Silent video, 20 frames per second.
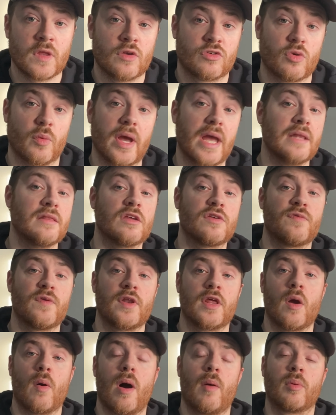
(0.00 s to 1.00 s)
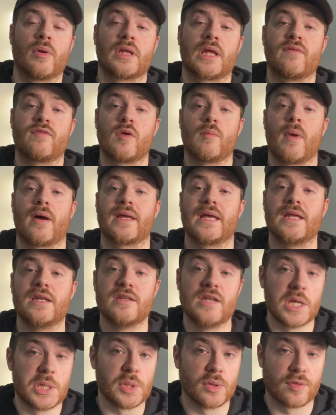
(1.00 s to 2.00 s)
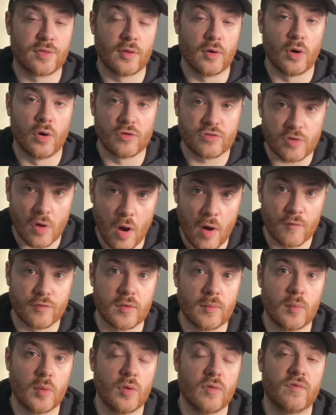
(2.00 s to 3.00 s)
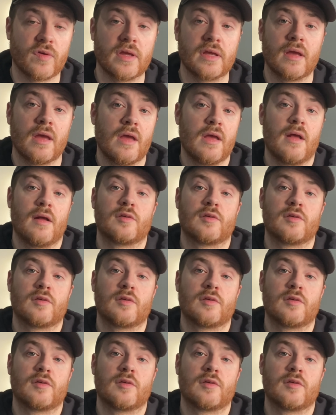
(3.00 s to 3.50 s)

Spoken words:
So in this video I'm going to give you my initial thoughts of the movie,